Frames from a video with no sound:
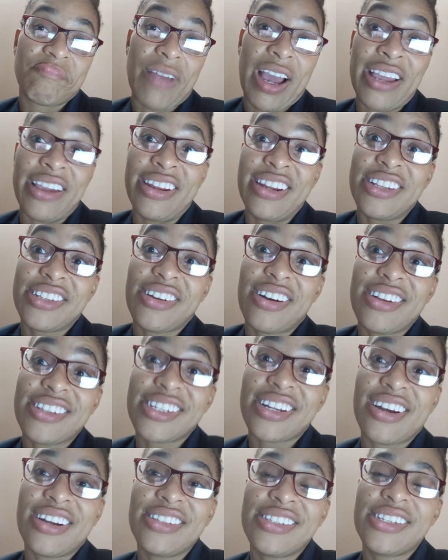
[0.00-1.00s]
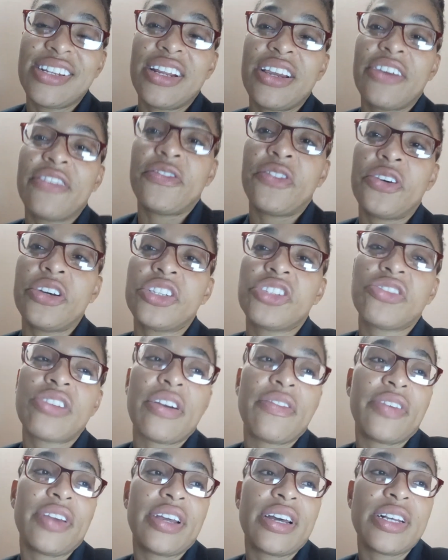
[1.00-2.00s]
And you need to also consider your voice
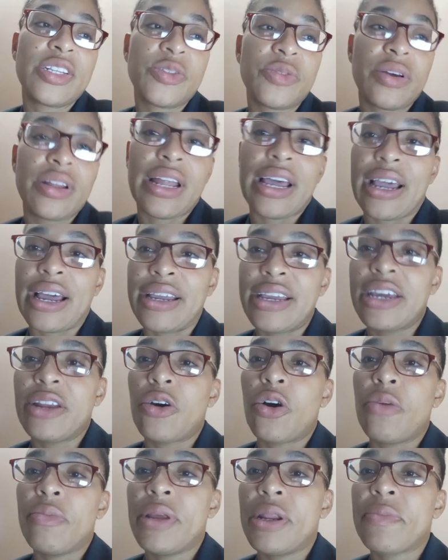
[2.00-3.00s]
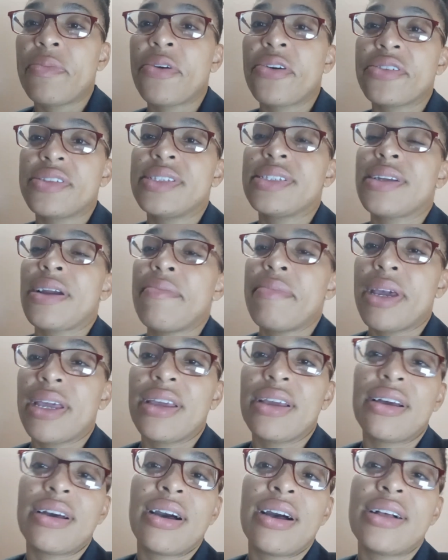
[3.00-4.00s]
traffic as well. Like, again, how many persons are
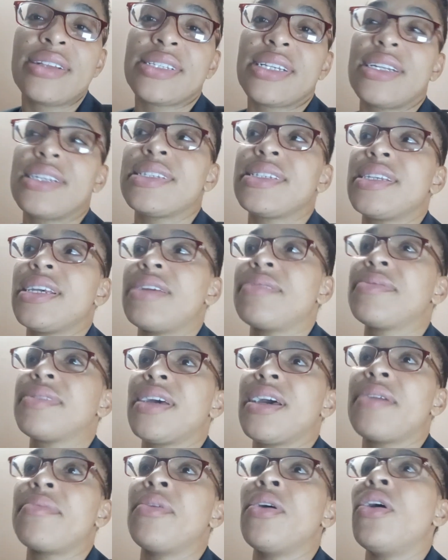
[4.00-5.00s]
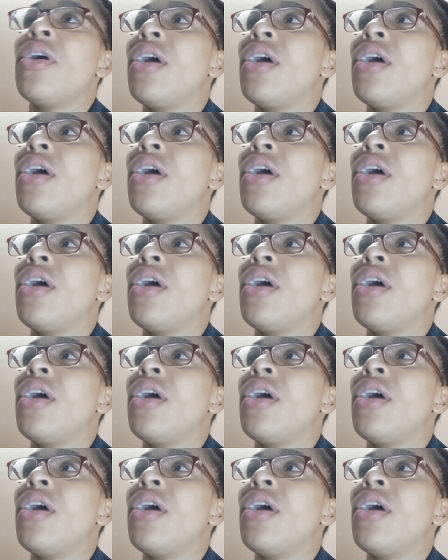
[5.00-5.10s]
making calls at the same time?